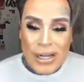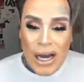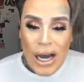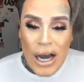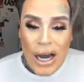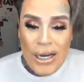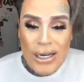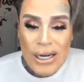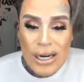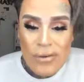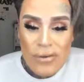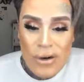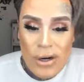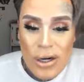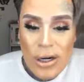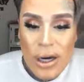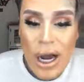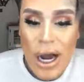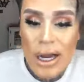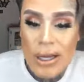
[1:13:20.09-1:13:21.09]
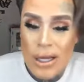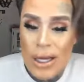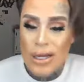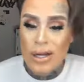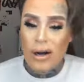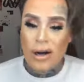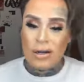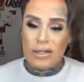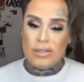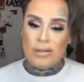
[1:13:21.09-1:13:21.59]
I never highlight
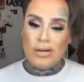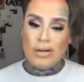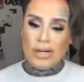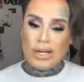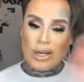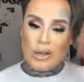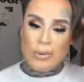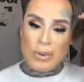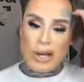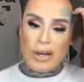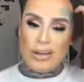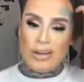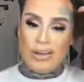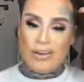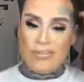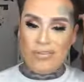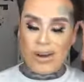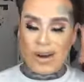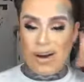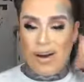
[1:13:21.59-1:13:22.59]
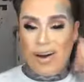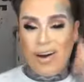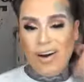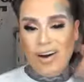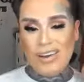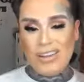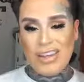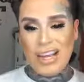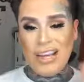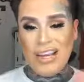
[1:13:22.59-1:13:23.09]
contouring. You made it look bad. Aw,
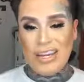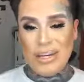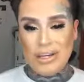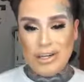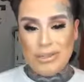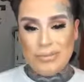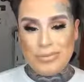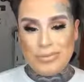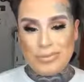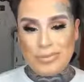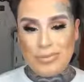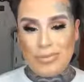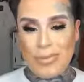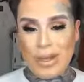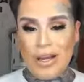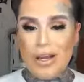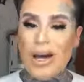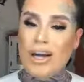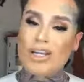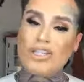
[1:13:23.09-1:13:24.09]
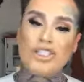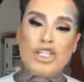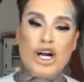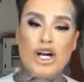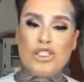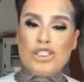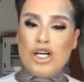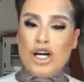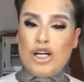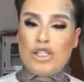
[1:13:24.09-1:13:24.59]
thank you. Gotta chug,
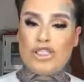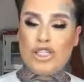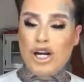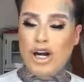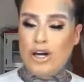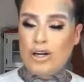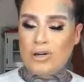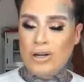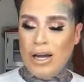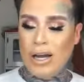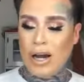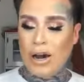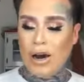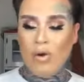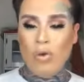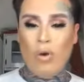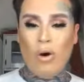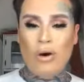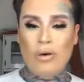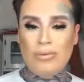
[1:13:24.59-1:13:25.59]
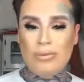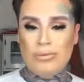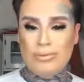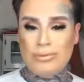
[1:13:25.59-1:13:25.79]
chug, chug. Well,